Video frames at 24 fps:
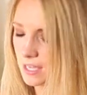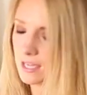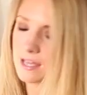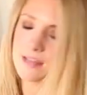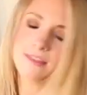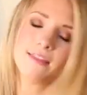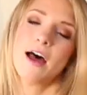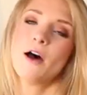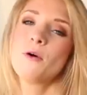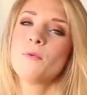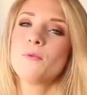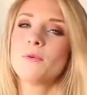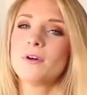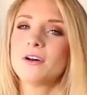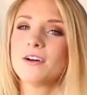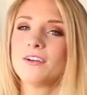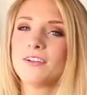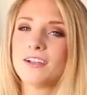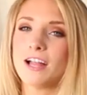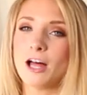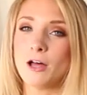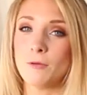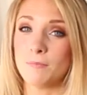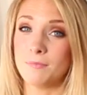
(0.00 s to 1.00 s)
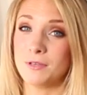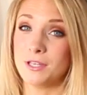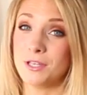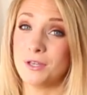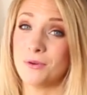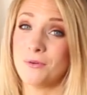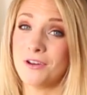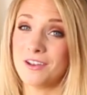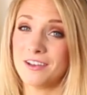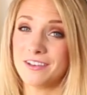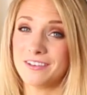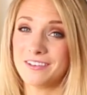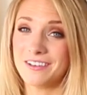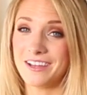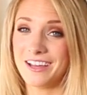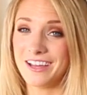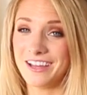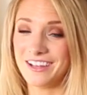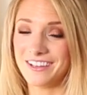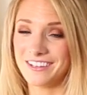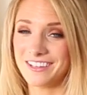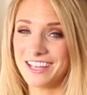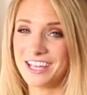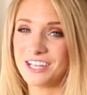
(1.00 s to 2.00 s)
And that will help you on
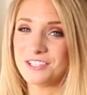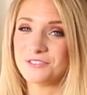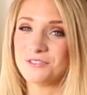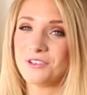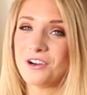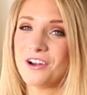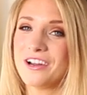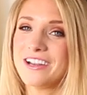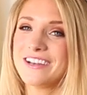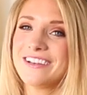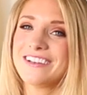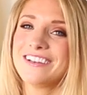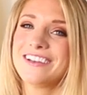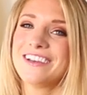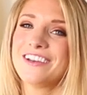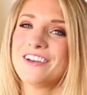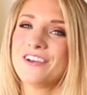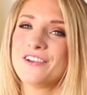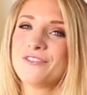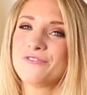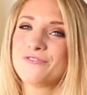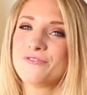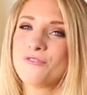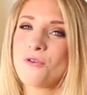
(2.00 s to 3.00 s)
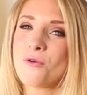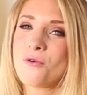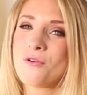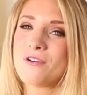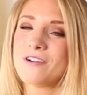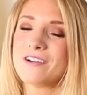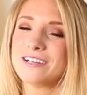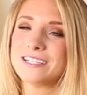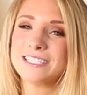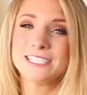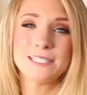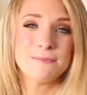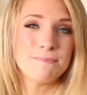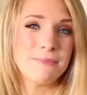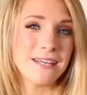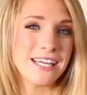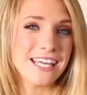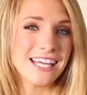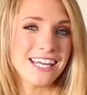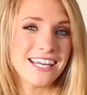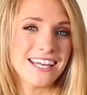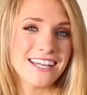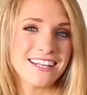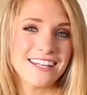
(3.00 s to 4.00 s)
later on for
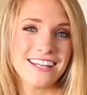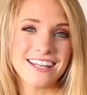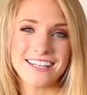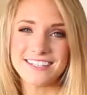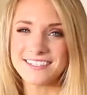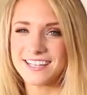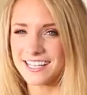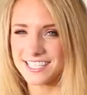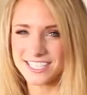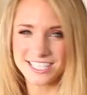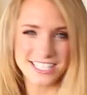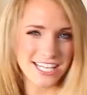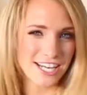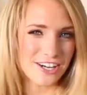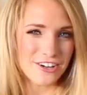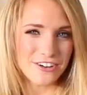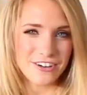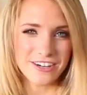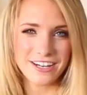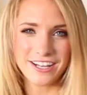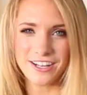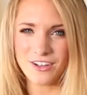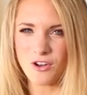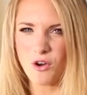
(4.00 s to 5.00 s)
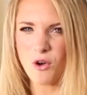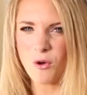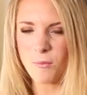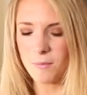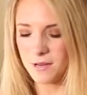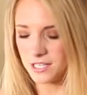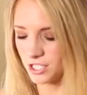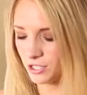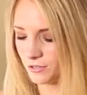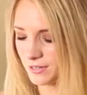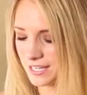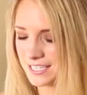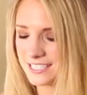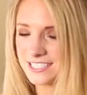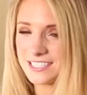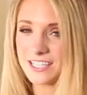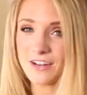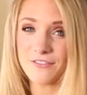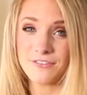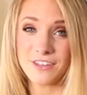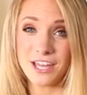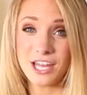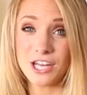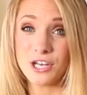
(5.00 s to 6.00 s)
speed and dexterity, a whole bunch of great
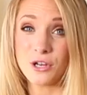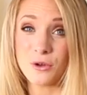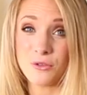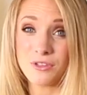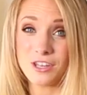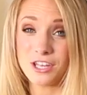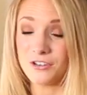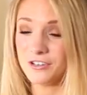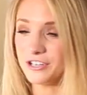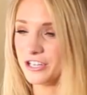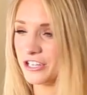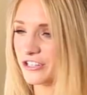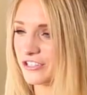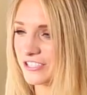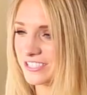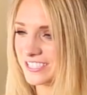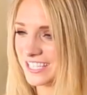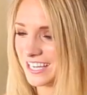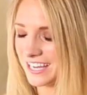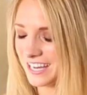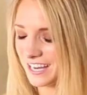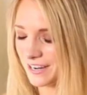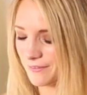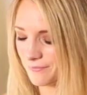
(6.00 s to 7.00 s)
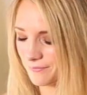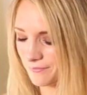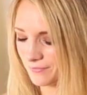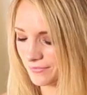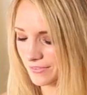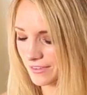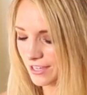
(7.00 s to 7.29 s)
stuff that I know that you're interested in.